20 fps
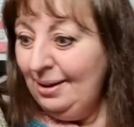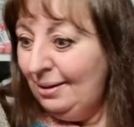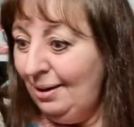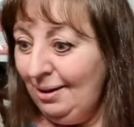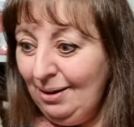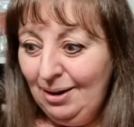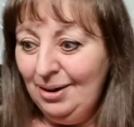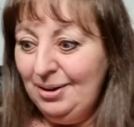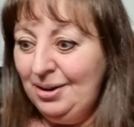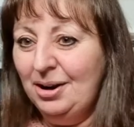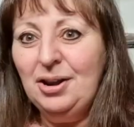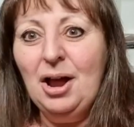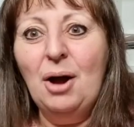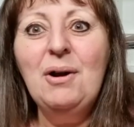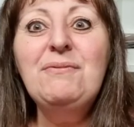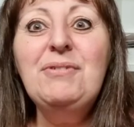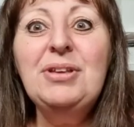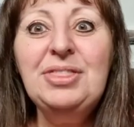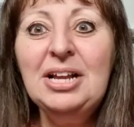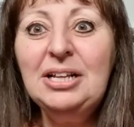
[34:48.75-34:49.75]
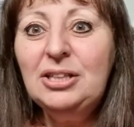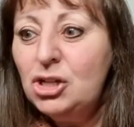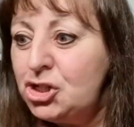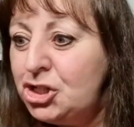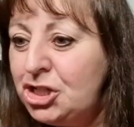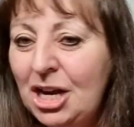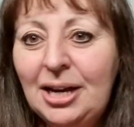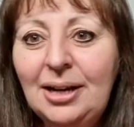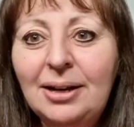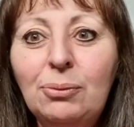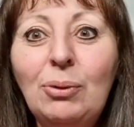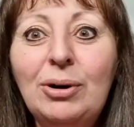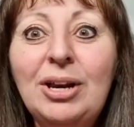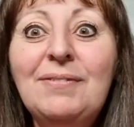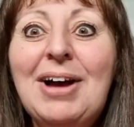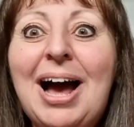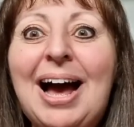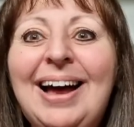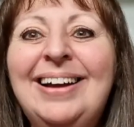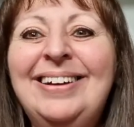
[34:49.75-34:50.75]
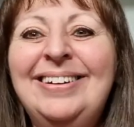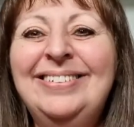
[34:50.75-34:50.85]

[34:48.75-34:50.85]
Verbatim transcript: oh, I don't know, everything, the chick, whatever.